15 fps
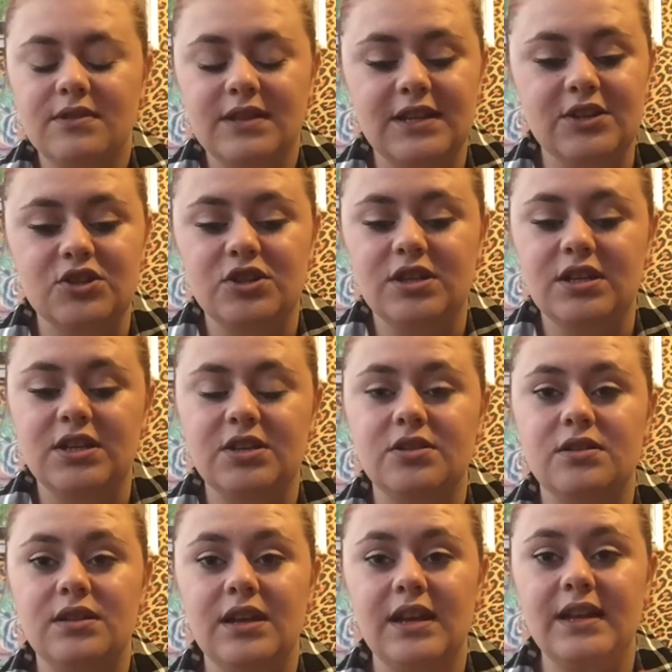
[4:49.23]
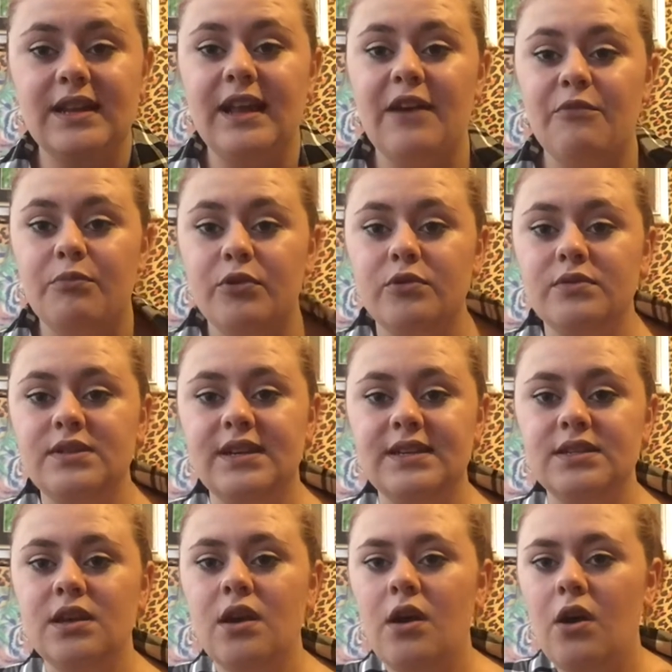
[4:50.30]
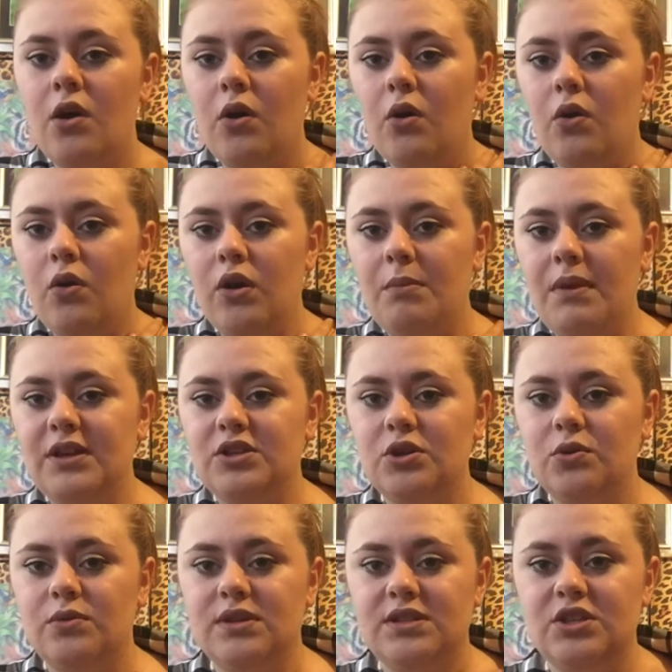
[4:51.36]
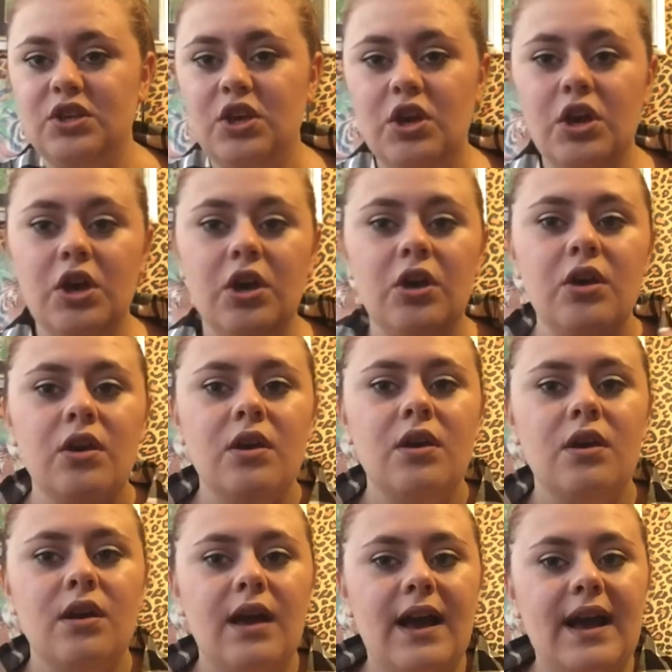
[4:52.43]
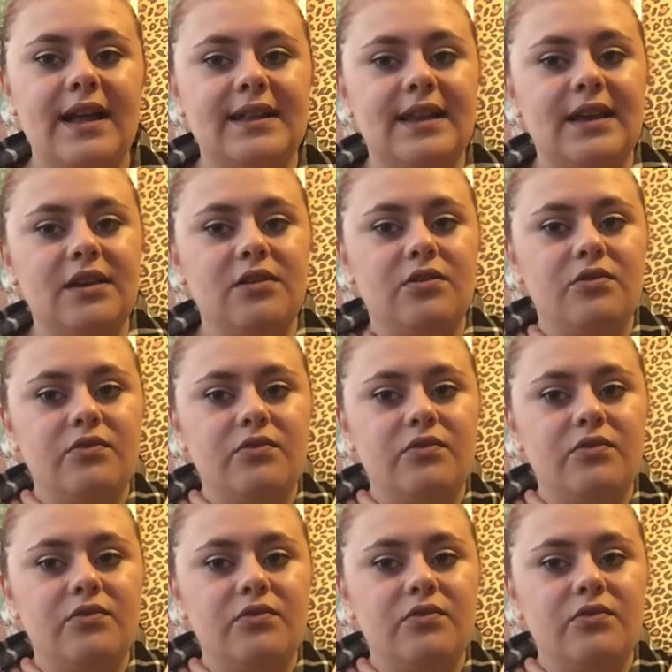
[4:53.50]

literally he, he left bruises all on my shoulders here. I had like